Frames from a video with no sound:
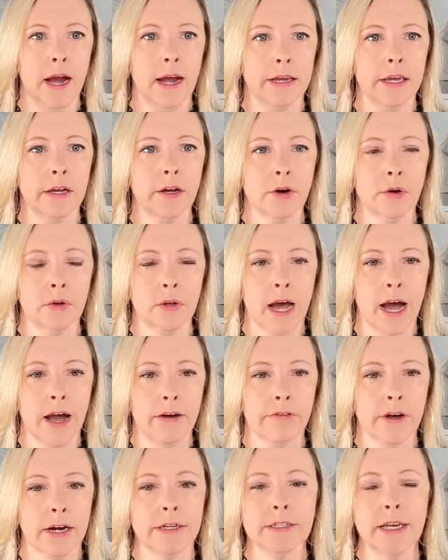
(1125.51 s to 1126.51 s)
I can go
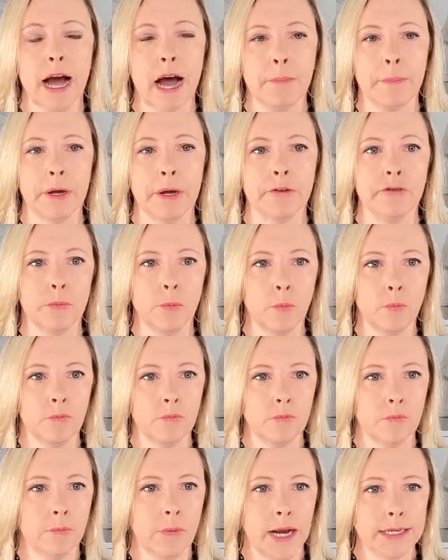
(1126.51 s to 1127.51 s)
live on a topic from
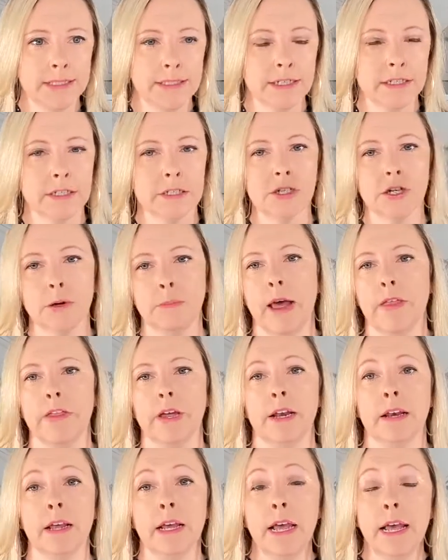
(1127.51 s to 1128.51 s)
my signature
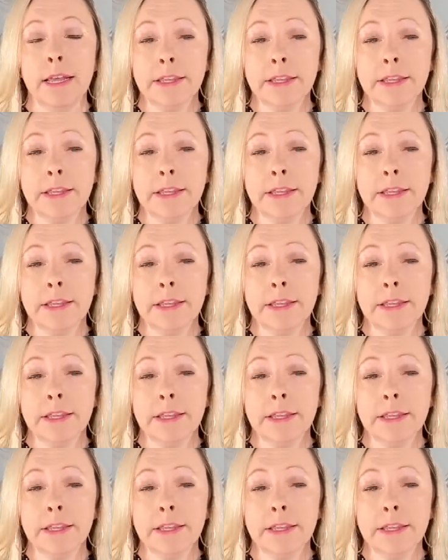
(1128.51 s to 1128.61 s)
method.